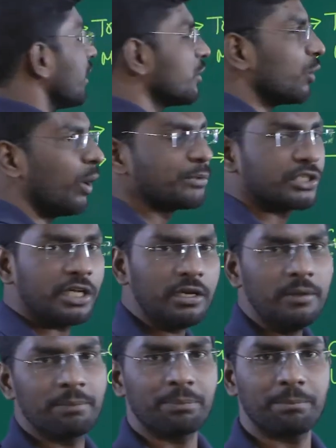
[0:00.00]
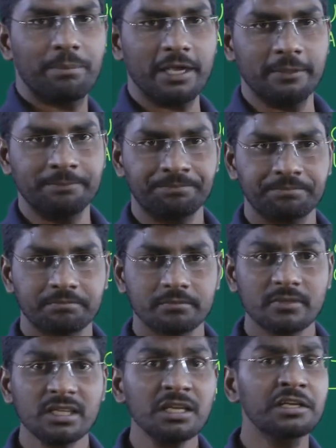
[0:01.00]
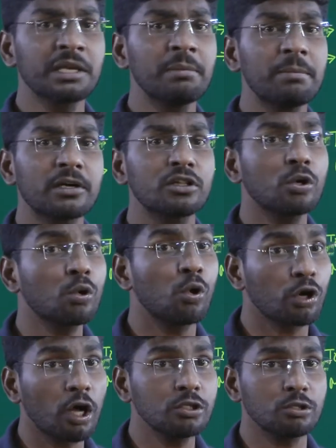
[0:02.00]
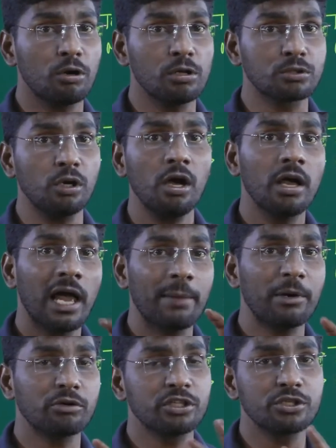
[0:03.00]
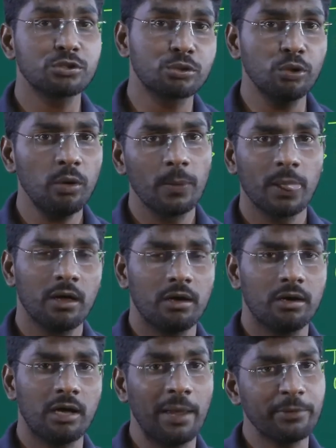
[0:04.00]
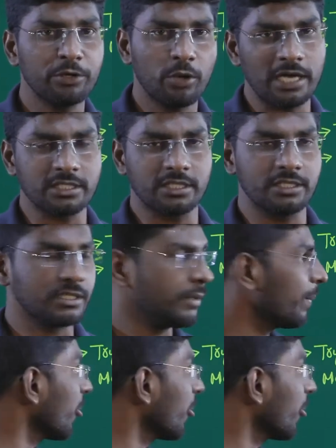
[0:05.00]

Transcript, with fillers: is option B. Remember the codons also about these two uh, amino acids.